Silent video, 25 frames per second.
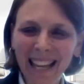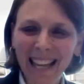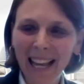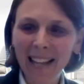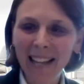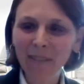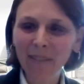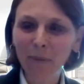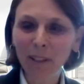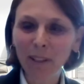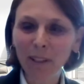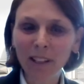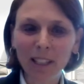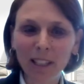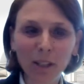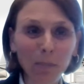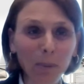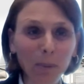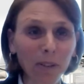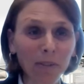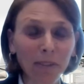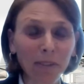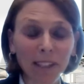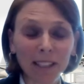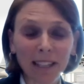And it's
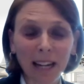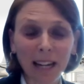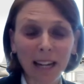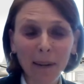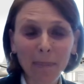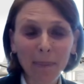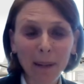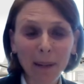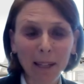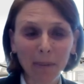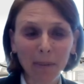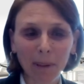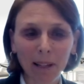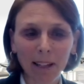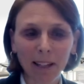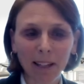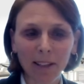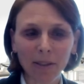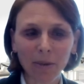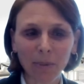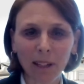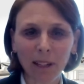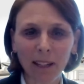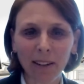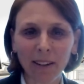perfect timing
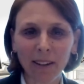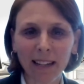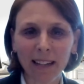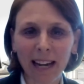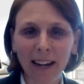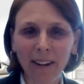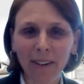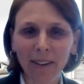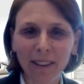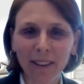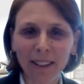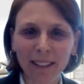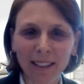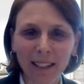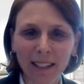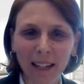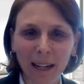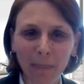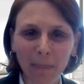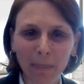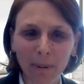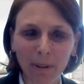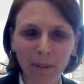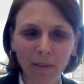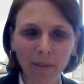because we are now at the
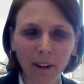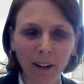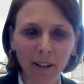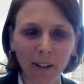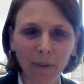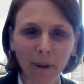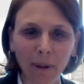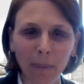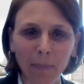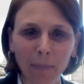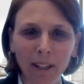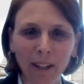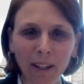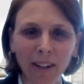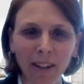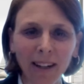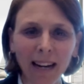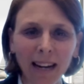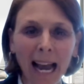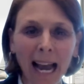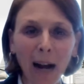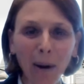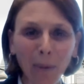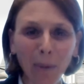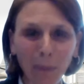top of our webinar
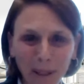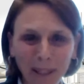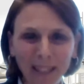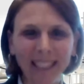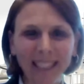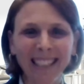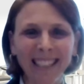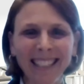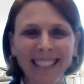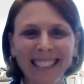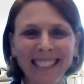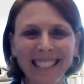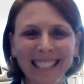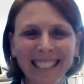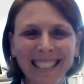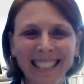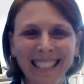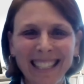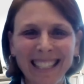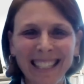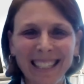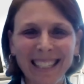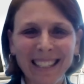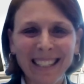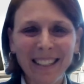hour.
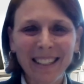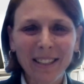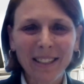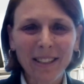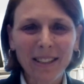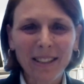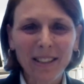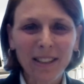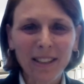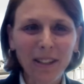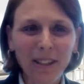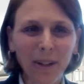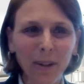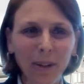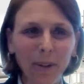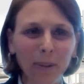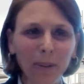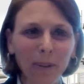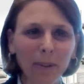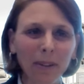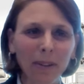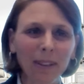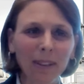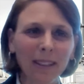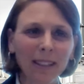Okay.
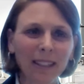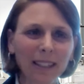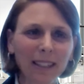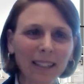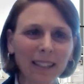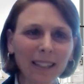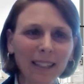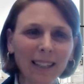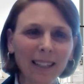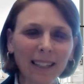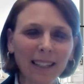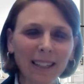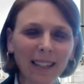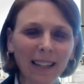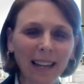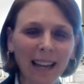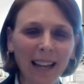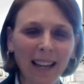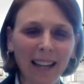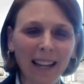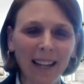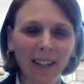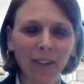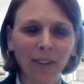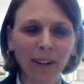So
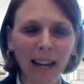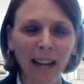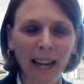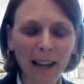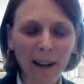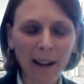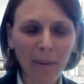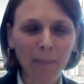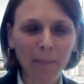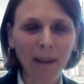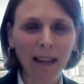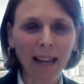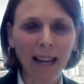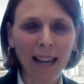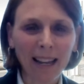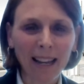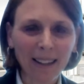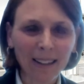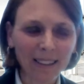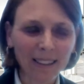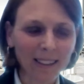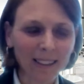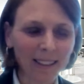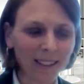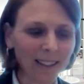Graham,
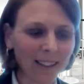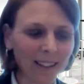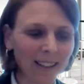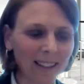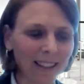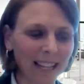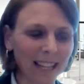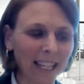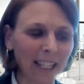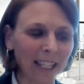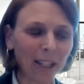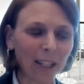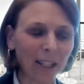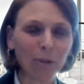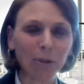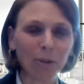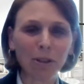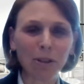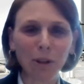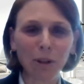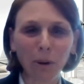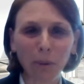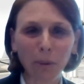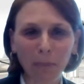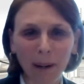Alan, thank you
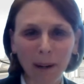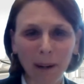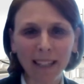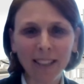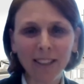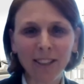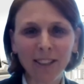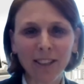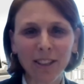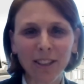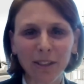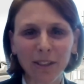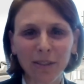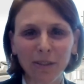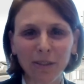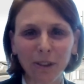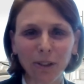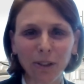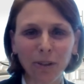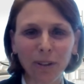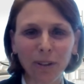so much for